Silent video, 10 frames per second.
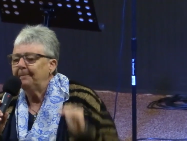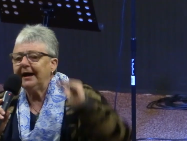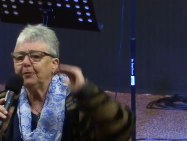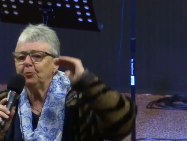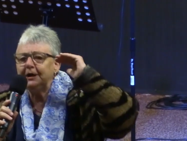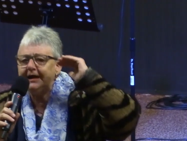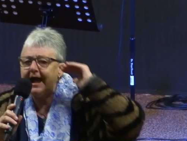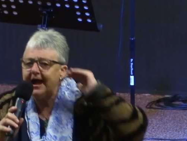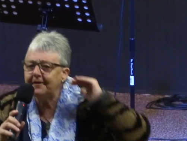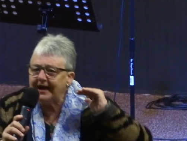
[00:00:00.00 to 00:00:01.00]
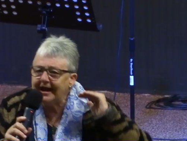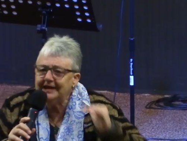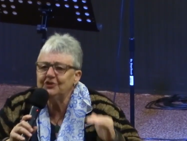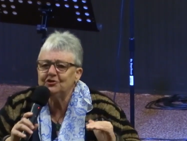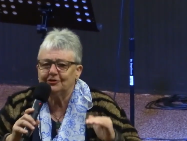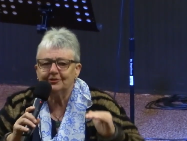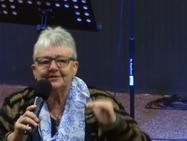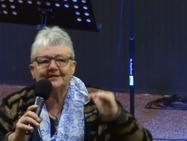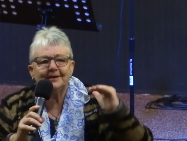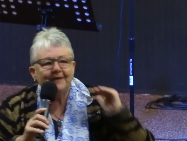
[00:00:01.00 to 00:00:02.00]
But we have
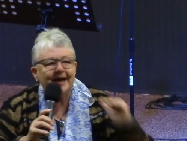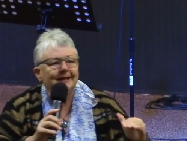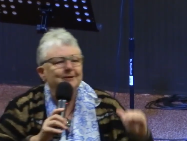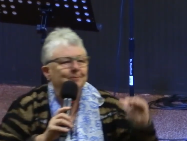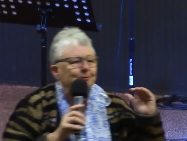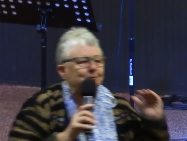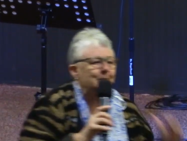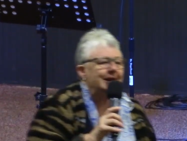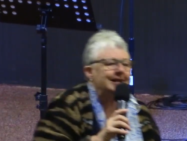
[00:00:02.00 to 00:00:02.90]
angels available to